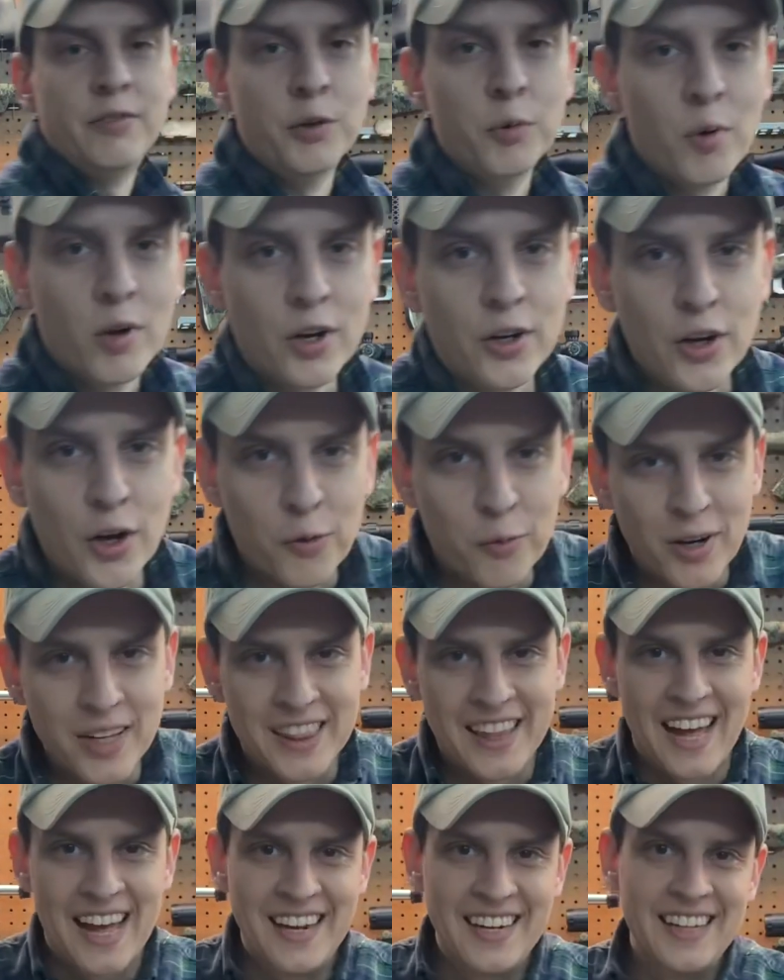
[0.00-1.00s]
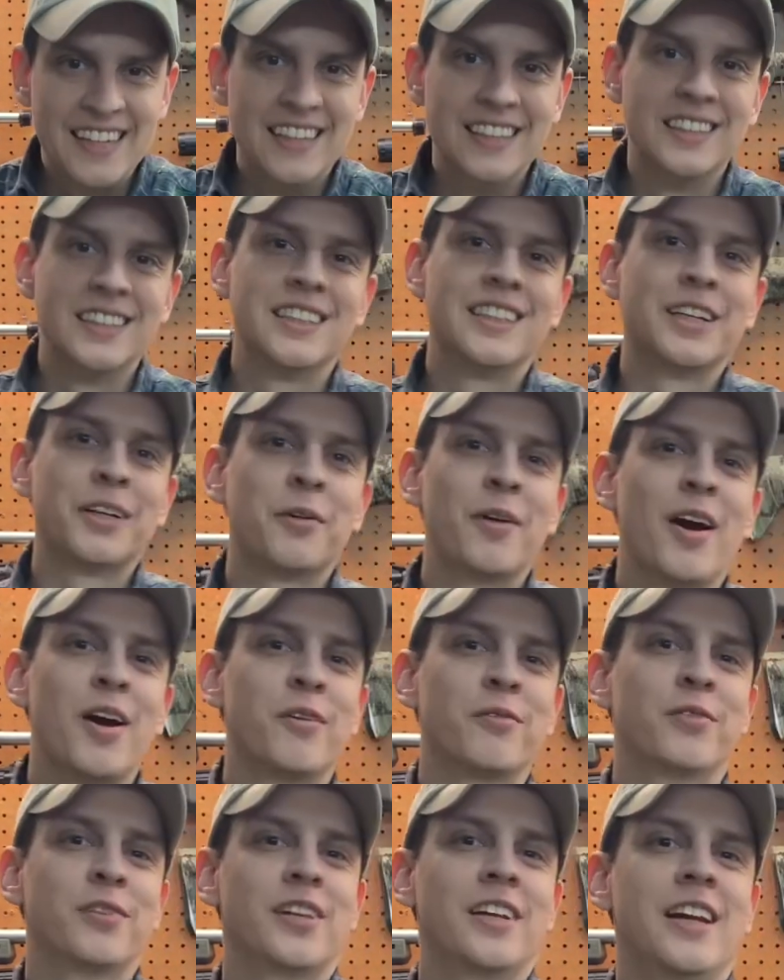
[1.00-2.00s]
If you want to know what that is, stick
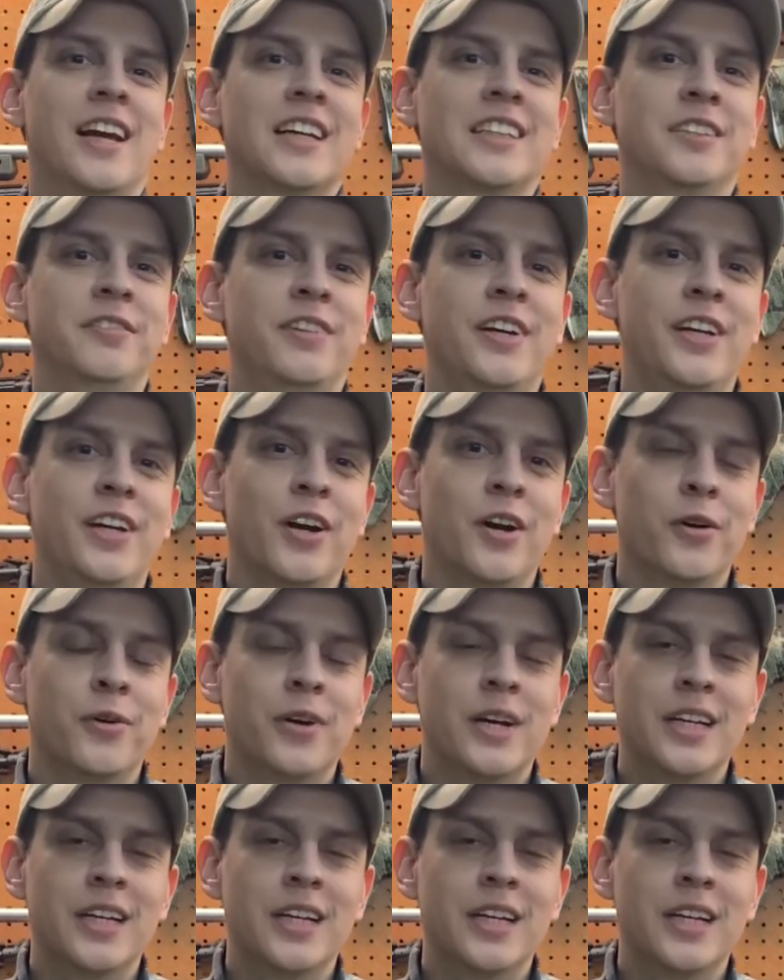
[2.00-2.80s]
around for the next video.